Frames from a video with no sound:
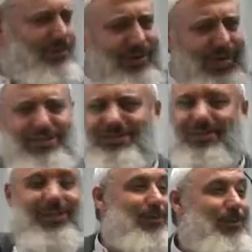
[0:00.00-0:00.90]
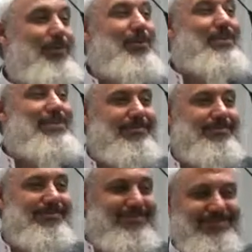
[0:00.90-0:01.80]
no lunch. Why? Because
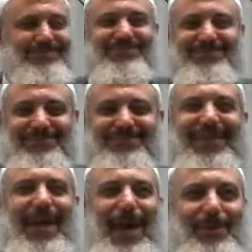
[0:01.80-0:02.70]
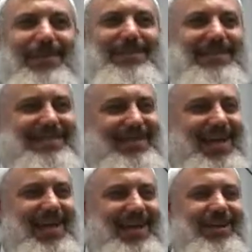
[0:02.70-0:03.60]
happiness is
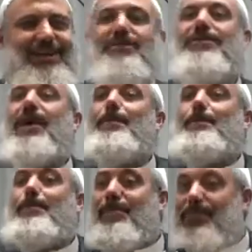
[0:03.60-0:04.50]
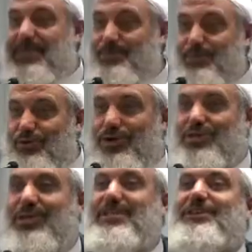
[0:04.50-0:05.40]
there. The
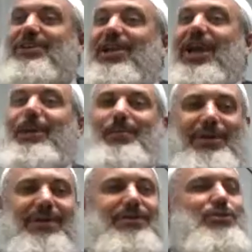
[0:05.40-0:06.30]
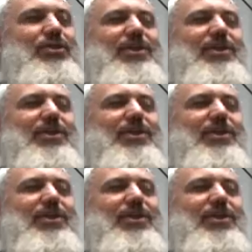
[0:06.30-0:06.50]
spirit is really happy, so